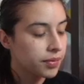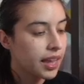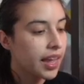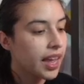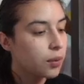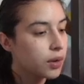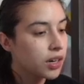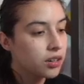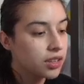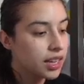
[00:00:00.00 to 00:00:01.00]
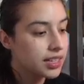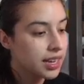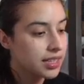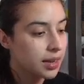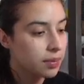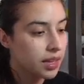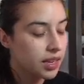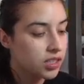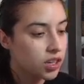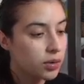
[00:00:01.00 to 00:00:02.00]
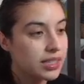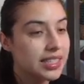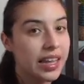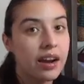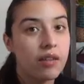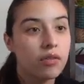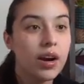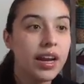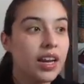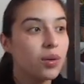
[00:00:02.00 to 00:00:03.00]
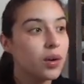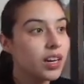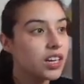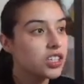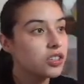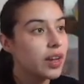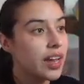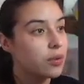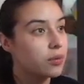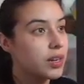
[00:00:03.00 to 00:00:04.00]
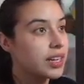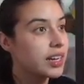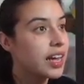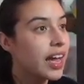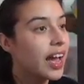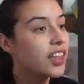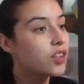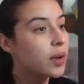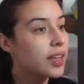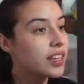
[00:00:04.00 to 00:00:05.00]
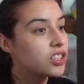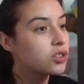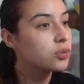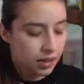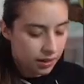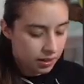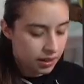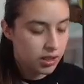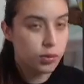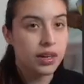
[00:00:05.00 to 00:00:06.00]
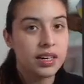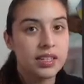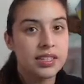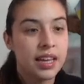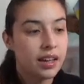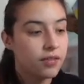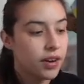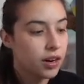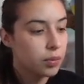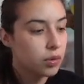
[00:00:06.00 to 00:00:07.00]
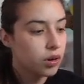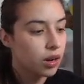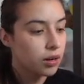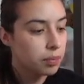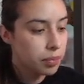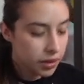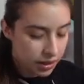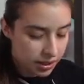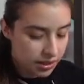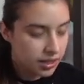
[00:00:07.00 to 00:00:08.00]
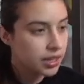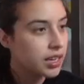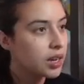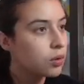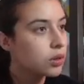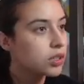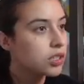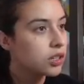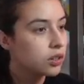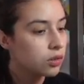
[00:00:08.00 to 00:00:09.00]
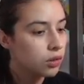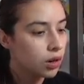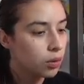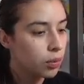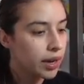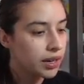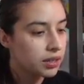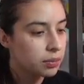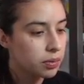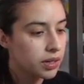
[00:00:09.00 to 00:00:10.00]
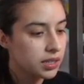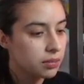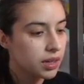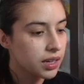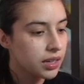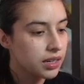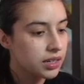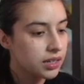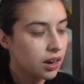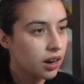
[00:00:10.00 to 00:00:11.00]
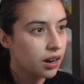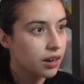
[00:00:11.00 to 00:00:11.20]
And we're going to do the exact same thing. So instead of writing, we're going to do a read. And the way that you read is we're going to set a variable called books equal to await prisma dot